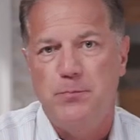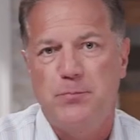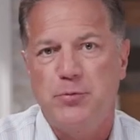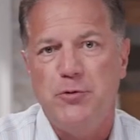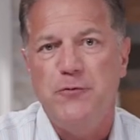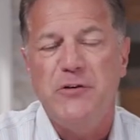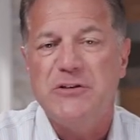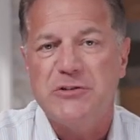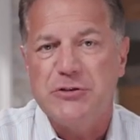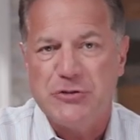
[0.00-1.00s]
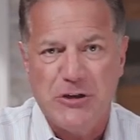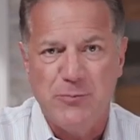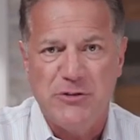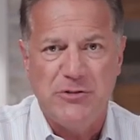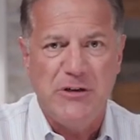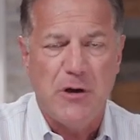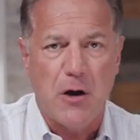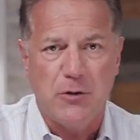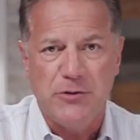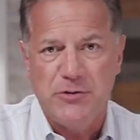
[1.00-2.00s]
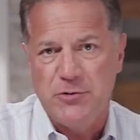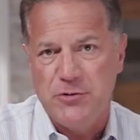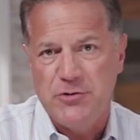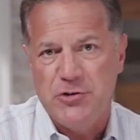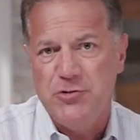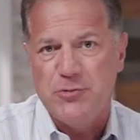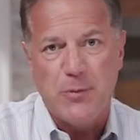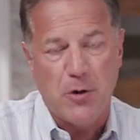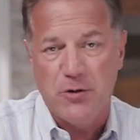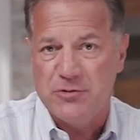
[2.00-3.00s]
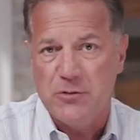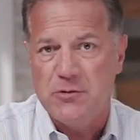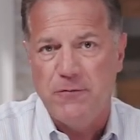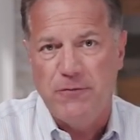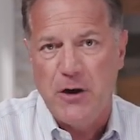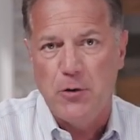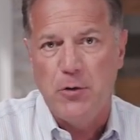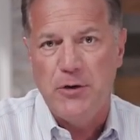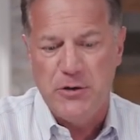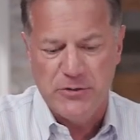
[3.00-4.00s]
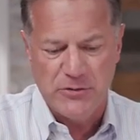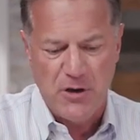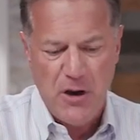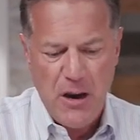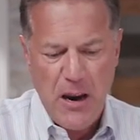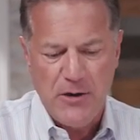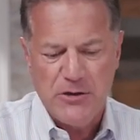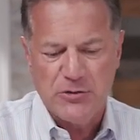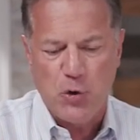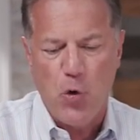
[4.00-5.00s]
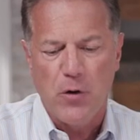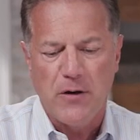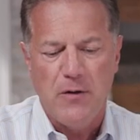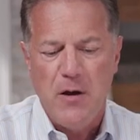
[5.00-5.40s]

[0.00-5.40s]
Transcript: prove his legitimacy not only to the Jews, but also to Pharaoh and his court.